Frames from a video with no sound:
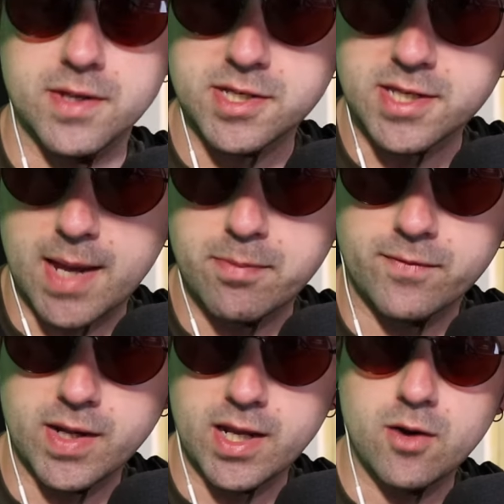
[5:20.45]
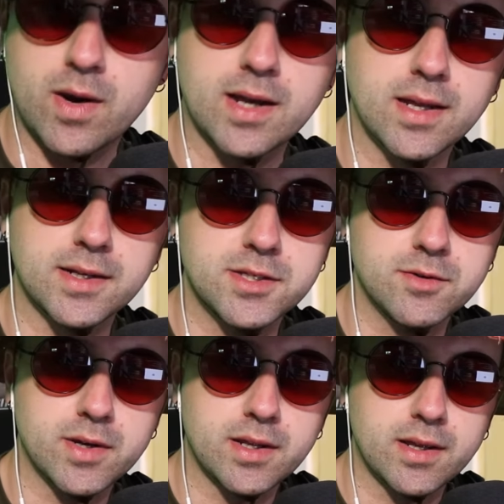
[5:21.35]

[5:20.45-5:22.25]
This type of video I like doing,